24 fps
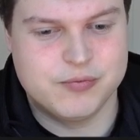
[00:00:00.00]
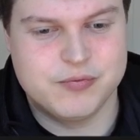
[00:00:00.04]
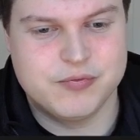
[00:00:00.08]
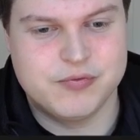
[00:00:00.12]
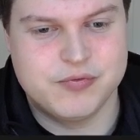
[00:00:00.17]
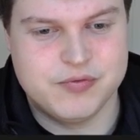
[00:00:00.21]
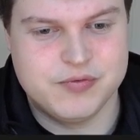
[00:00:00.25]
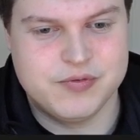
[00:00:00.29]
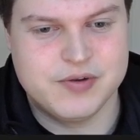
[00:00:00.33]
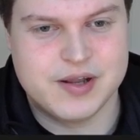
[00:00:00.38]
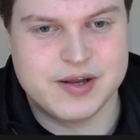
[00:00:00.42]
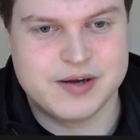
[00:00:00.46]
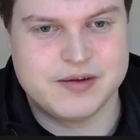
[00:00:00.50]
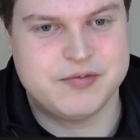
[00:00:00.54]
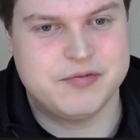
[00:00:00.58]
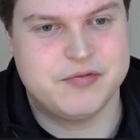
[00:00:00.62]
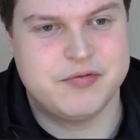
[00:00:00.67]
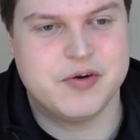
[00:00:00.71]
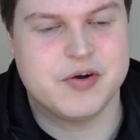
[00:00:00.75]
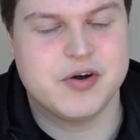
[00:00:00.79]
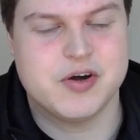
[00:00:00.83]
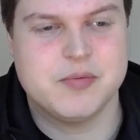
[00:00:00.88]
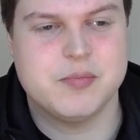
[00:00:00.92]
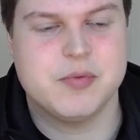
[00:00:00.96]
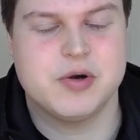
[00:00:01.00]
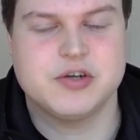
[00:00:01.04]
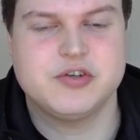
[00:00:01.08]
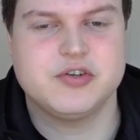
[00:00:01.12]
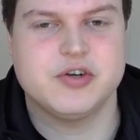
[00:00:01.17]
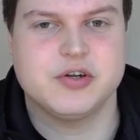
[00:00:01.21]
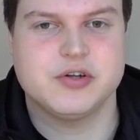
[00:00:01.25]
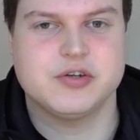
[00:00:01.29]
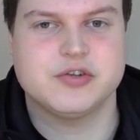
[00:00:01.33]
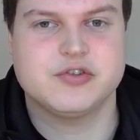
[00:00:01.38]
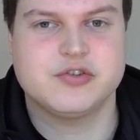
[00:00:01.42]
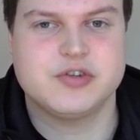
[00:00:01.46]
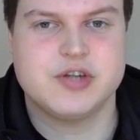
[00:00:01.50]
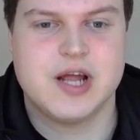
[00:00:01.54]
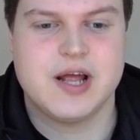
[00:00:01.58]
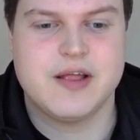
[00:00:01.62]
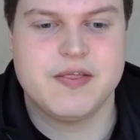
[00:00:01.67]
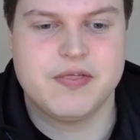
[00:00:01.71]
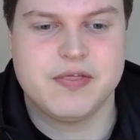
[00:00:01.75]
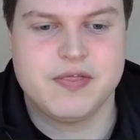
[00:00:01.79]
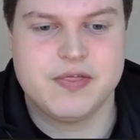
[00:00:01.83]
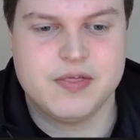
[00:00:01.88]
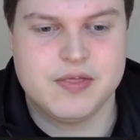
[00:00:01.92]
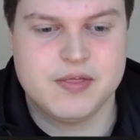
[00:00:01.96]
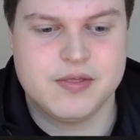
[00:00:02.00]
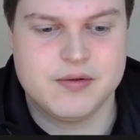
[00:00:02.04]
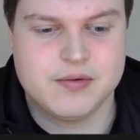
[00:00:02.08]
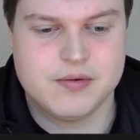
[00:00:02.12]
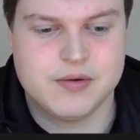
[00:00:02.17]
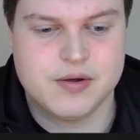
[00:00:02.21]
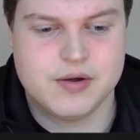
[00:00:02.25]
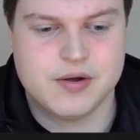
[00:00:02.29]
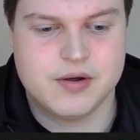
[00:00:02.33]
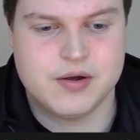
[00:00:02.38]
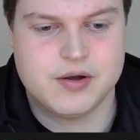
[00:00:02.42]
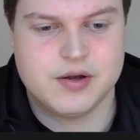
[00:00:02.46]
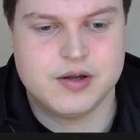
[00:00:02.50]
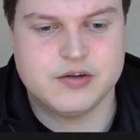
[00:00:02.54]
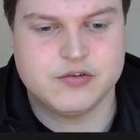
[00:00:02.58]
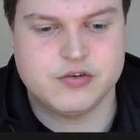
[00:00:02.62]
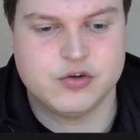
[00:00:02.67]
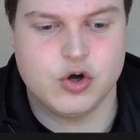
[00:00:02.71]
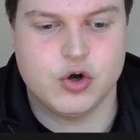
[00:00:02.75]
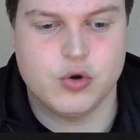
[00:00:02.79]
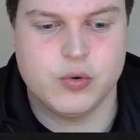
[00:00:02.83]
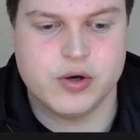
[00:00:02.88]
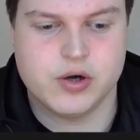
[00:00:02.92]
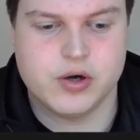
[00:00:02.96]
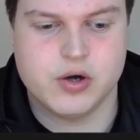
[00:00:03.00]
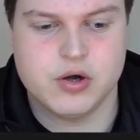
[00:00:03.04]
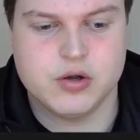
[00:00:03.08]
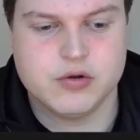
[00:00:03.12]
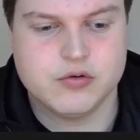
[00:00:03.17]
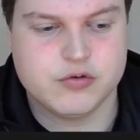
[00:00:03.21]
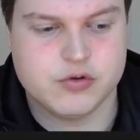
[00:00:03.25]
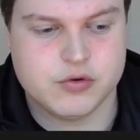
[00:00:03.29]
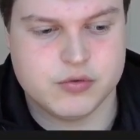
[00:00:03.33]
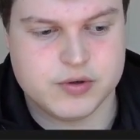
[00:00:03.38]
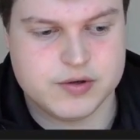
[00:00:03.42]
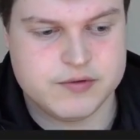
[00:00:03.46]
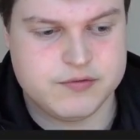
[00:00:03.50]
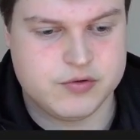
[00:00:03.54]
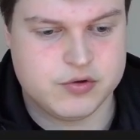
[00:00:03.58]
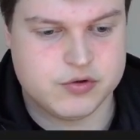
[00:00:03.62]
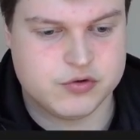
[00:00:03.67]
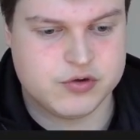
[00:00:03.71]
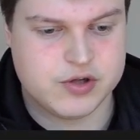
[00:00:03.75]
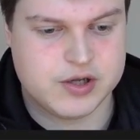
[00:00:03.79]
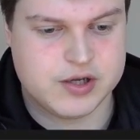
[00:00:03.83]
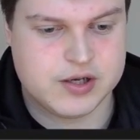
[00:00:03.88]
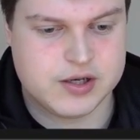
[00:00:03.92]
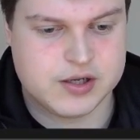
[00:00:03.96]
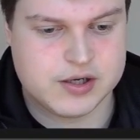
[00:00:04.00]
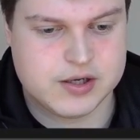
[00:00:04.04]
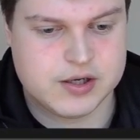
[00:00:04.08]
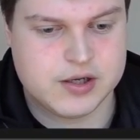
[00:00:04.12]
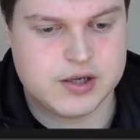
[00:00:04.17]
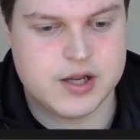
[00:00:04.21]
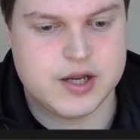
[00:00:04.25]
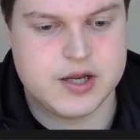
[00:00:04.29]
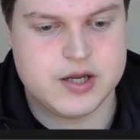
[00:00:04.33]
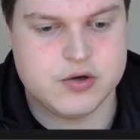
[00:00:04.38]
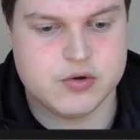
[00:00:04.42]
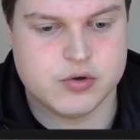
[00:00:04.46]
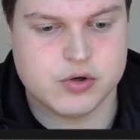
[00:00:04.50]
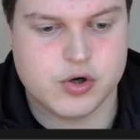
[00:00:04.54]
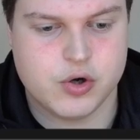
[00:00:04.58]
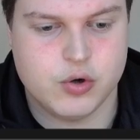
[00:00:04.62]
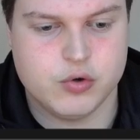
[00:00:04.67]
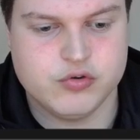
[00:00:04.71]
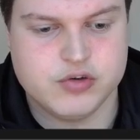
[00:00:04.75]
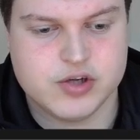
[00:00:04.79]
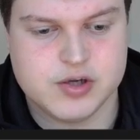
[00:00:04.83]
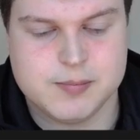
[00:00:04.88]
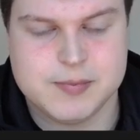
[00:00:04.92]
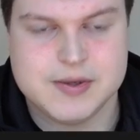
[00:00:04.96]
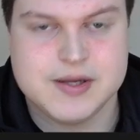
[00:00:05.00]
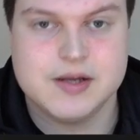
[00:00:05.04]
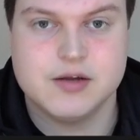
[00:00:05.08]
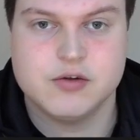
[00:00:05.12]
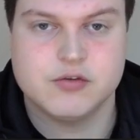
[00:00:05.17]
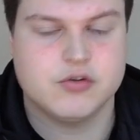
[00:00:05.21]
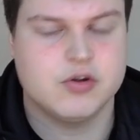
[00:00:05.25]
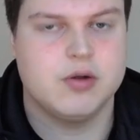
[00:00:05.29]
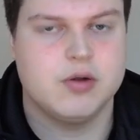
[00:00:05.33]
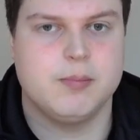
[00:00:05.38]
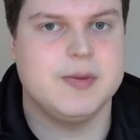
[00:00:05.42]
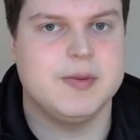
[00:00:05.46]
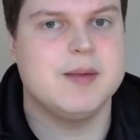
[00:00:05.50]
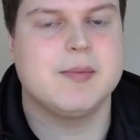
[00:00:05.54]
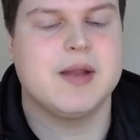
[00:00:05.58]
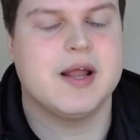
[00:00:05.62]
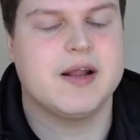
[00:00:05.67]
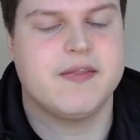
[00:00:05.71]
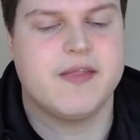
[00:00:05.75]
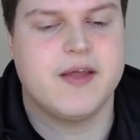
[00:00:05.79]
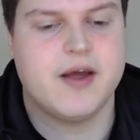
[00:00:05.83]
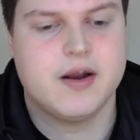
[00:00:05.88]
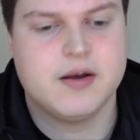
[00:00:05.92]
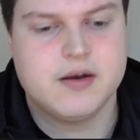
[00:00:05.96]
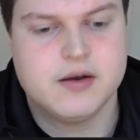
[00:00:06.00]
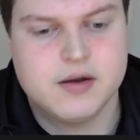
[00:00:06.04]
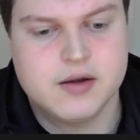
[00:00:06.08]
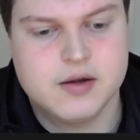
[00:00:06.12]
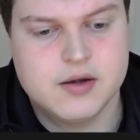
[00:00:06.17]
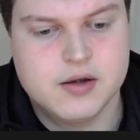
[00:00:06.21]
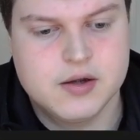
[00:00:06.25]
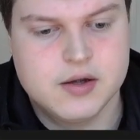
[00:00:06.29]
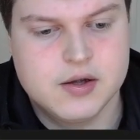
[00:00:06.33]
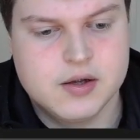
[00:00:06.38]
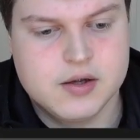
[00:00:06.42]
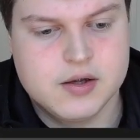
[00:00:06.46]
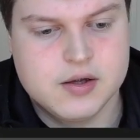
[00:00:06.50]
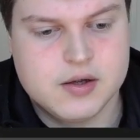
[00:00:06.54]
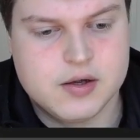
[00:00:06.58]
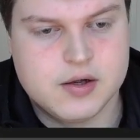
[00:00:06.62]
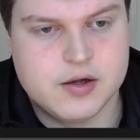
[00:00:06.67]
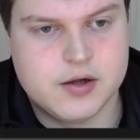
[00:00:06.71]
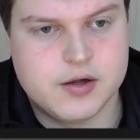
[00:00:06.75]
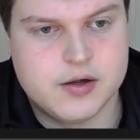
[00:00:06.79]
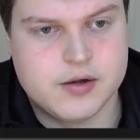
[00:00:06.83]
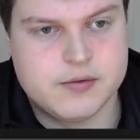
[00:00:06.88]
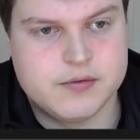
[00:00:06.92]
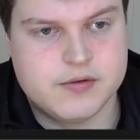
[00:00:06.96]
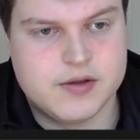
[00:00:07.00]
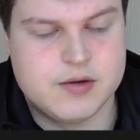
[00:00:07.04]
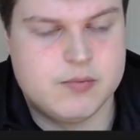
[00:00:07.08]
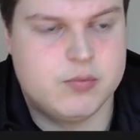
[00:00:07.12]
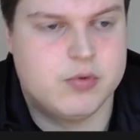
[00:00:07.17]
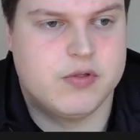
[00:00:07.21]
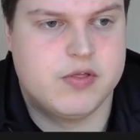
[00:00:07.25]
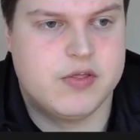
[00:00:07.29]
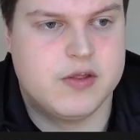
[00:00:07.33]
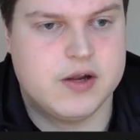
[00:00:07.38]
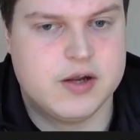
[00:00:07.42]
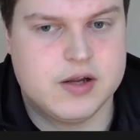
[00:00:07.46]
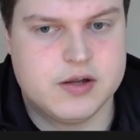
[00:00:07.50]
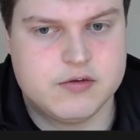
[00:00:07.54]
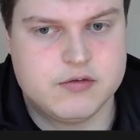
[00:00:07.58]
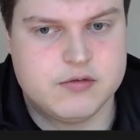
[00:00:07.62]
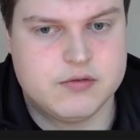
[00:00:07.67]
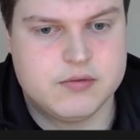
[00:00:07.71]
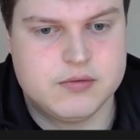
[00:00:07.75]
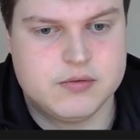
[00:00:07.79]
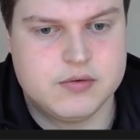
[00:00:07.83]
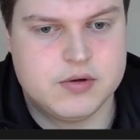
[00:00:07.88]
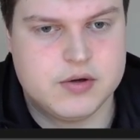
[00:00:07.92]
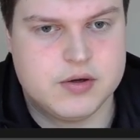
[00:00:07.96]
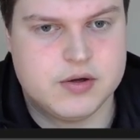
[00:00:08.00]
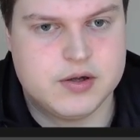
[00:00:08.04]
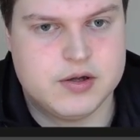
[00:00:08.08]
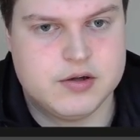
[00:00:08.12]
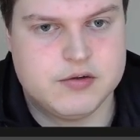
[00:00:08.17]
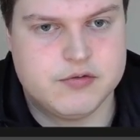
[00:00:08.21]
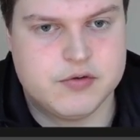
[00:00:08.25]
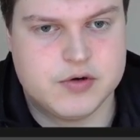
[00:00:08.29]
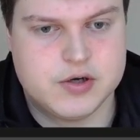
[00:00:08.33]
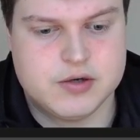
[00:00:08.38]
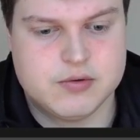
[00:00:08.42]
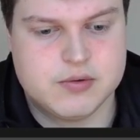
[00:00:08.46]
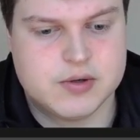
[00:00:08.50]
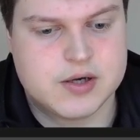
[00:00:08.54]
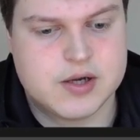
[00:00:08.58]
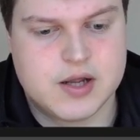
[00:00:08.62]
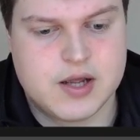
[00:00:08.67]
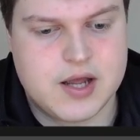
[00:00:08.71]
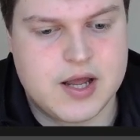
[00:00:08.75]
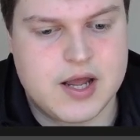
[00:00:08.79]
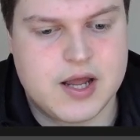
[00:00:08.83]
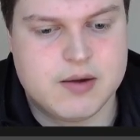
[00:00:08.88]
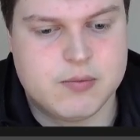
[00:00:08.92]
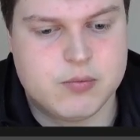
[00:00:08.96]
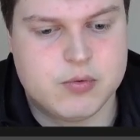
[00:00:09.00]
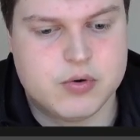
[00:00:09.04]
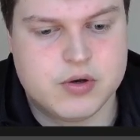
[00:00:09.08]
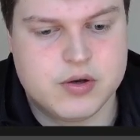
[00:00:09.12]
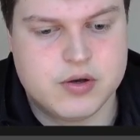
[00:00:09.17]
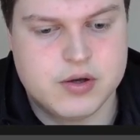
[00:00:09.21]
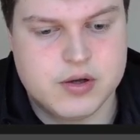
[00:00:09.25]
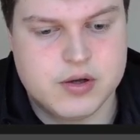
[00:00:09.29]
like very much understand is going on. So if you're saying like, "Hey, you're ghosting me," a meme like that, they would think it's funny, like I would.